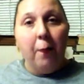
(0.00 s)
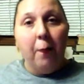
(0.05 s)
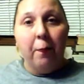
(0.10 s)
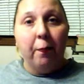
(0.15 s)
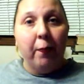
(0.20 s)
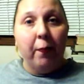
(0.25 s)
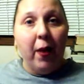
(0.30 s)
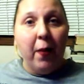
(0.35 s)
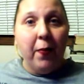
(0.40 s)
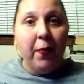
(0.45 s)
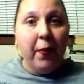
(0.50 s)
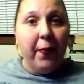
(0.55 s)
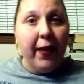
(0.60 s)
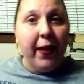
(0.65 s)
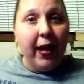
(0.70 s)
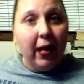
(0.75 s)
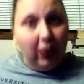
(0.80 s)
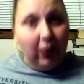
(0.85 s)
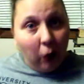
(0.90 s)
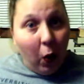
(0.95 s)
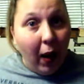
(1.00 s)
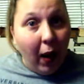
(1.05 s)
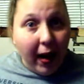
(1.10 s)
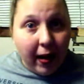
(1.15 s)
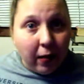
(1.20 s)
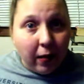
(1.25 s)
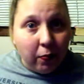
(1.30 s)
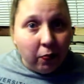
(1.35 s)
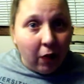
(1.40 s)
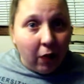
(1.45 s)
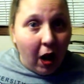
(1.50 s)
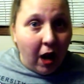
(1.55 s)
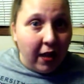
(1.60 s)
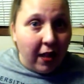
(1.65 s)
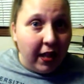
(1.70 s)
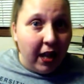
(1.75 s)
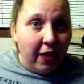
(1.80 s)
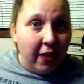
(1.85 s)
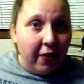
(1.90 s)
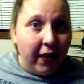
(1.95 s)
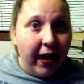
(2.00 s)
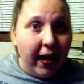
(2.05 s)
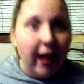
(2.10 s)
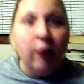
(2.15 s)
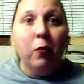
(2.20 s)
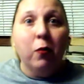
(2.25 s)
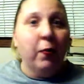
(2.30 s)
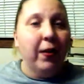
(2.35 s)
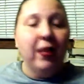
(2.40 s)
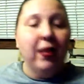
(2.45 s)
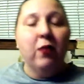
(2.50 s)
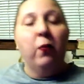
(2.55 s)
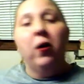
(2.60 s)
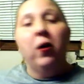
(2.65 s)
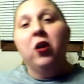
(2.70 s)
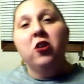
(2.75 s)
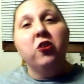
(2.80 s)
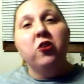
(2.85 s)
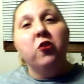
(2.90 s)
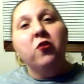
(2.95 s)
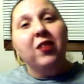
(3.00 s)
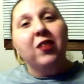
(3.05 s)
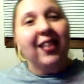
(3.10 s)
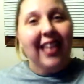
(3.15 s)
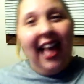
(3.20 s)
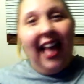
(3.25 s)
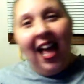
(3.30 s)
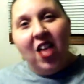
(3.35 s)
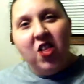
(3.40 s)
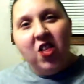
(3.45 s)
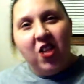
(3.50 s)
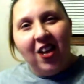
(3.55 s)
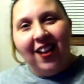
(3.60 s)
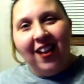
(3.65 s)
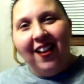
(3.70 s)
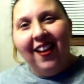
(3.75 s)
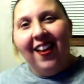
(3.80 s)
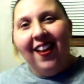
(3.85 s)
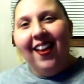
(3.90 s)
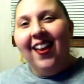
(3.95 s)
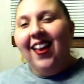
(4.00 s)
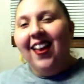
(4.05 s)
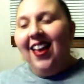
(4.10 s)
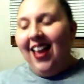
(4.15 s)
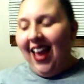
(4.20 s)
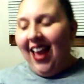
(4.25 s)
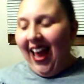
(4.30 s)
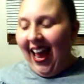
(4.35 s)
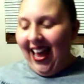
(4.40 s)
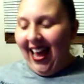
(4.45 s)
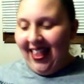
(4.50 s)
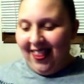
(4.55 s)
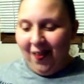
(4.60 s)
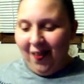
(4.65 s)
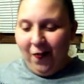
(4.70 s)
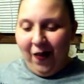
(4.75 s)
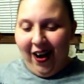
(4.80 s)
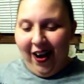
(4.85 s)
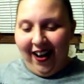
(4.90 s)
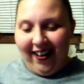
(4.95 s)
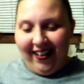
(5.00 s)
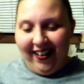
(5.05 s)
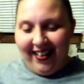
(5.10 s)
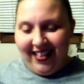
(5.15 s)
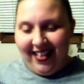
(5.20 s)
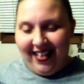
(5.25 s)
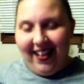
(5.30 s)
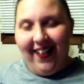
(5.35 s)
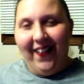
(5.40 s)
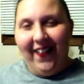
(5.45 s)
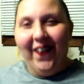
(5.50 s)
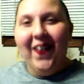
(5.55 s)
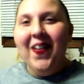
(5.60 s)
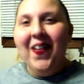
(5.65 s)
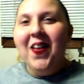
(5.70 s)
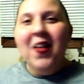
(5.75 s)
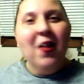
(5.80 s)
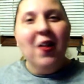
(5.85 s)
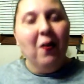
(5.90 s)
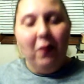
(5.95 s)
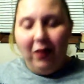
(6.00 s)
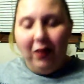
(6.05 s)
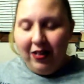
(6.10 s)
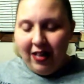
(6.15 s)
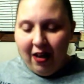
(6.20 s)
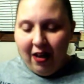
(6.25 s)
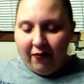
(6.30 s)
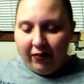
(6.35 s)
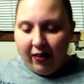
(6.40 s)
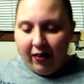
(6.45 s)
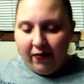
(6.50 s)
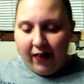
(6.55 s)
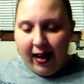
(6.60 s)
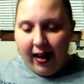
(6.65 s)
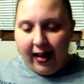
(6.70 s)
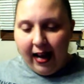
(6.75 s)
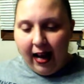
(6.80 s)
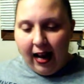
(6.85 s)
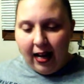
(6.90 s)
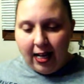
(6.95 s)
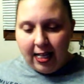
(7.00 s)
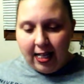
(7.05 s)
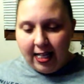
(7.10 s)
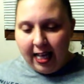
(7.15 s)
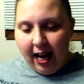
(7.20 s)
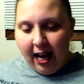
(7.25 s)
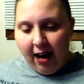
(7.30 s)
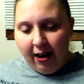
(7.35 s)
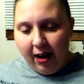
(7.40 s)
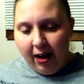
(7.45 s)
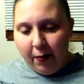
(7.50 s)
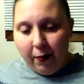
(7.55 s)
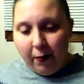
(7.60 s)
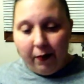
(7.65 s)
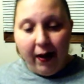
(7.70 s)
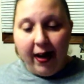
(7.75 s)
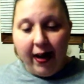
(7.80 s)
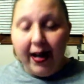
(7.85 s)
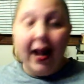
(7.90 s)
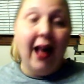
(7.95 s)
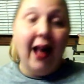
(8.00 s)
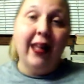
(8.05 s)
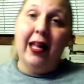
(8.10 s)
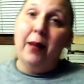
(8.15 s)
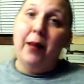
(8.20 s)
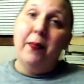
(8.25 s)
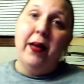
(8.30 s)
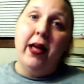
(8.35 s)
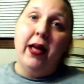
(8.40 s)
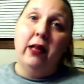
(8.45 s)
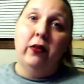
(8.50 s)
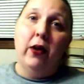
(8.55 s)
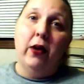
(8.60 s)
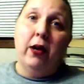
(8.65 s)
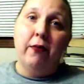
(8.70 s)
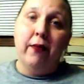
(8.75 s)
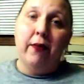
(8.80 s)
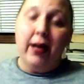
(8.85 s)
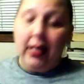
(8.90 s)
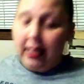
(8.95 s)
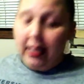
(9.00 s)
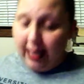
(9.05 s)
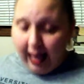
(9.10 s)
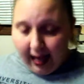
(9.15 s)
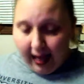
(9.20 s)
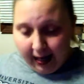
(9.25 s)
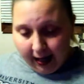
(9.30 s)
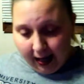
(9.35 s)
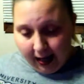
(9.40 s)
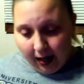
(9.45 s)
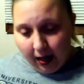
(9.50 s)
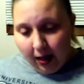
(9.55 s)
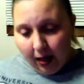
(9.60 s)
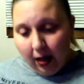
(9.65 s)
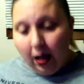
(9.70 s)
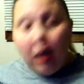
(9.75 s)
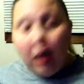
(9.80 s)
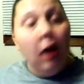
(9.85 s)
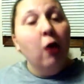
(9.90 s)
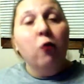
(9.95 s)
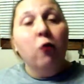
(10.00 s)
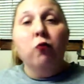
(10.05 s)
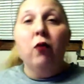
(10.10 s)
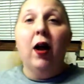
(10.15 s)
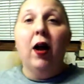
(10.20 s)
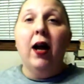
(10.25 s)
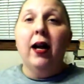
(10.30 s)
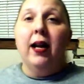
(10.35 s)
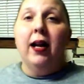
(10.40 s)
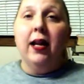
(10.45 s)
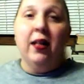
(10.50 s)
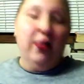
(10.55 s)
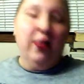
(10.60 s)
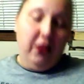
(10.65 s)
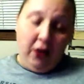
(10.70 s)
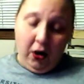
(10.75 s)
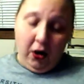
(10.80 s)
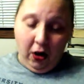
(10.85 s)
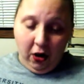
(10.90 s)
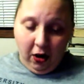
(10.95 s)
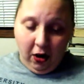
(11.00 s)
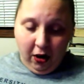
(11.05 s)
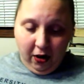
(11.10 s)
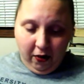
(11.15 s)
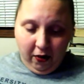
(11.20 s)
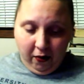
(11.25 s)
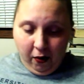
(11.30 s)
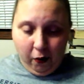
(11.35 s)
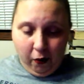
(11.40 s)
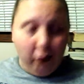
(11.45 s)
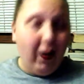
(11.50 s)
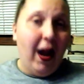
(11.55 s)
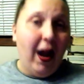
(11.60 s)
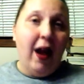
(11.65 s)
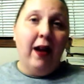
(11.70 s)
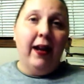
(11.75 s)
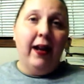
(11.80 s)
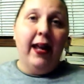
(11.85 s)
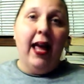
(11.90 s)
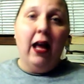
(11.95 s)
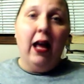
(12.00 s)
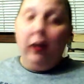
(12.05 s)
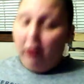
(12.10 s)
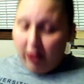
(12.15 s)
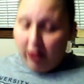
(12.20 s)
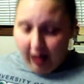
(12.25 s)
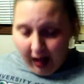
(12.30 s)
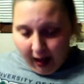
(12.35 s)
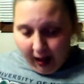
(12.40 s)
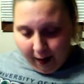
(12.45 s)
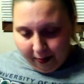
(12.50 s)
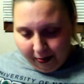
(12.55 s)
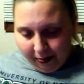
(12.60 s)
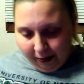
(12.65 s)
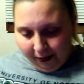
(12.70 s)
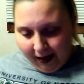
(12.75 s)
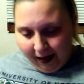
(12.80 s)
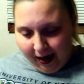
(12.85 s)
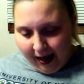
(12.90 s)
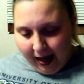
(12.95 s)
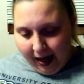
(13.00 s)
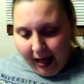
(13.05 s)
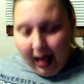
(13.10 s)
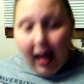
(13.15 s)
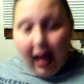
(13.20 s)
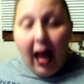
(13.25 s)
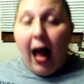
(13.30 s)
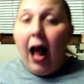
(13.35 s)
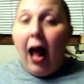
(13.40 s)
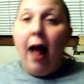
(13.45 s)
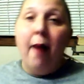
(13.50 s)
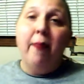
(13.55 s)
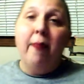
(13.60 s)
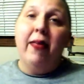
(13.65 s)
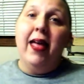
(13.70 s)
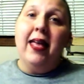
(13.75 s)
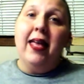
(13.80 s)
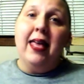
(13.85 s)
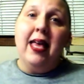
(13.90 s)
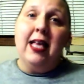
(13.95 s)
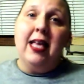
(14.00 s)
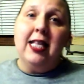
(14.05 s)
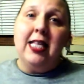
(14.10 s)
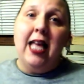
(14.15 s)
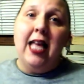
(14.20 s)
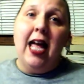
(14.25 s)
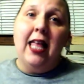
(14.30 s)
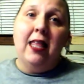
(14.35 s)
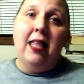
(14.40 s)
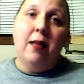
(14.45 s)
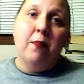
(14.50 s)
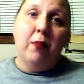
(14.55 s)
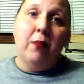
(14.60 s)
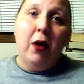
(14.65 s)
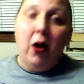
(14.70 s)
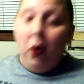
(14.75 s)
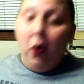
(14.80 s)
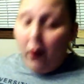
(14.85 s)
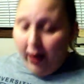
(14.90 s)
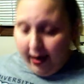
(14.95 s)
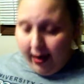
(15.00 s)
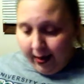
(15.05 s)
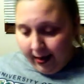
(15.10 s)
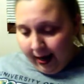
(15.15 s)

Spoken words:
Maybe Pink Lloyd, on the other hand, will be the one to do the catching at the wire. So, we'll definitely find out on Saturday, but right now, like Pink Lloyd running second, running third, rounding out your top three, I'm liking Silent Poet.